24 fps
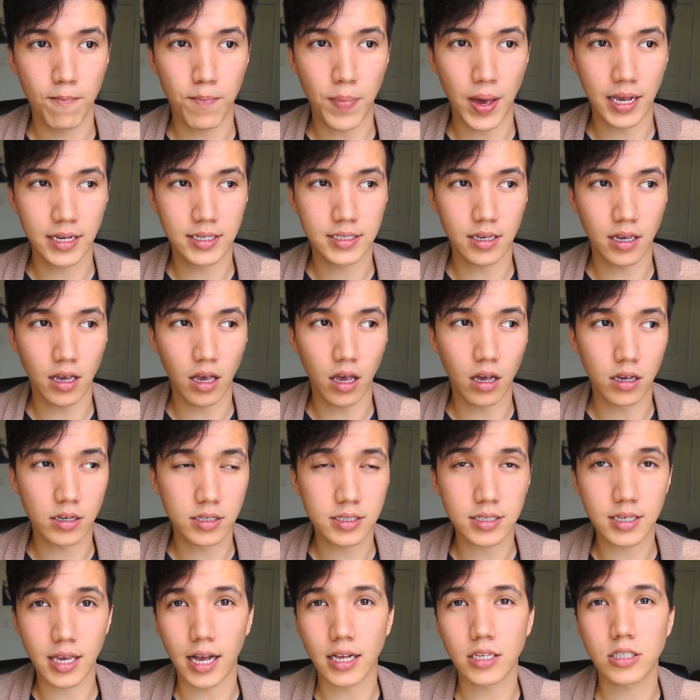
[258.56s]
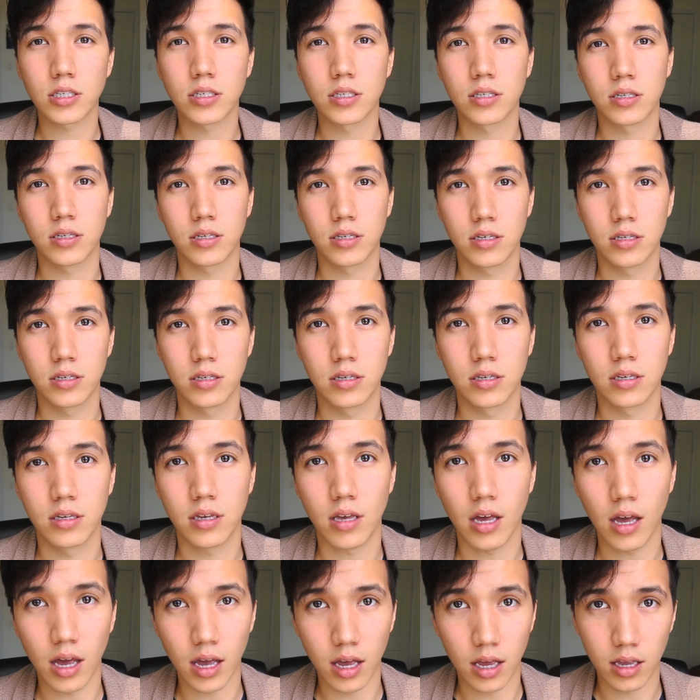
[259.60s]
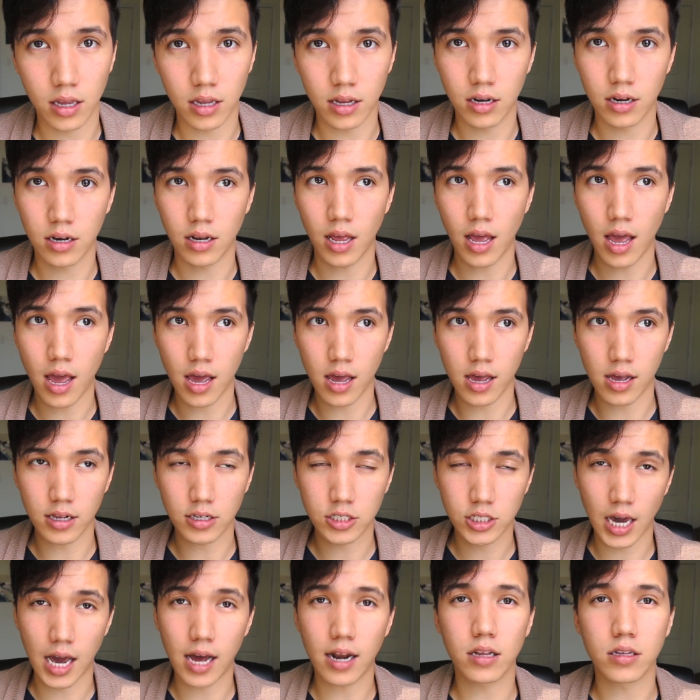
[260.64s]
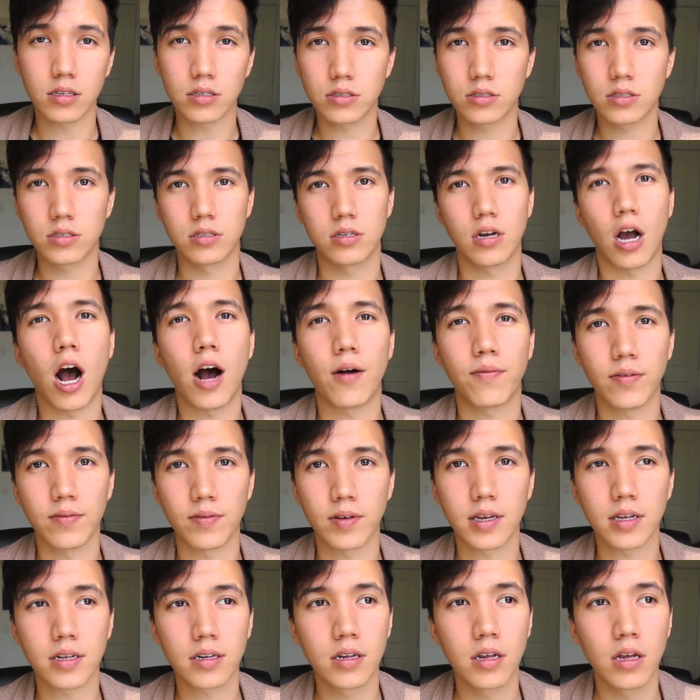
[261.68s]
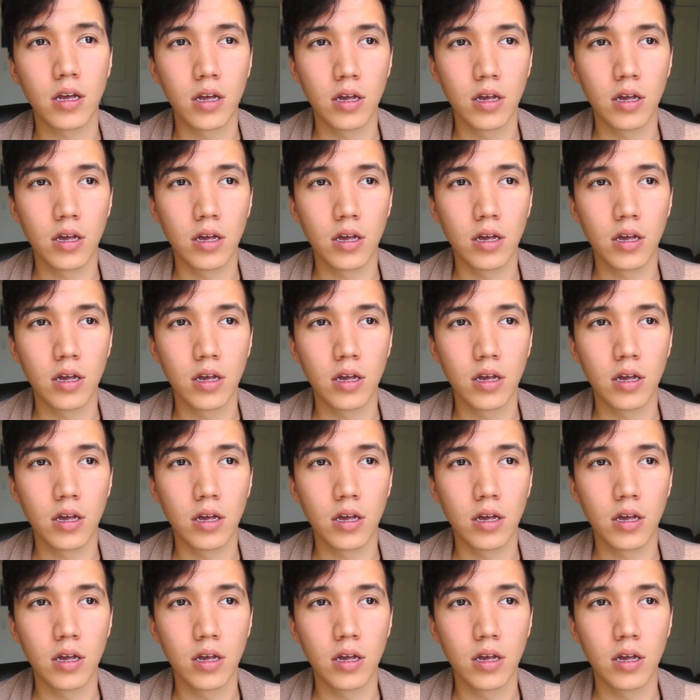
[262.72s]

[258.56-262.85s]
base a sketch and a challenge off of it.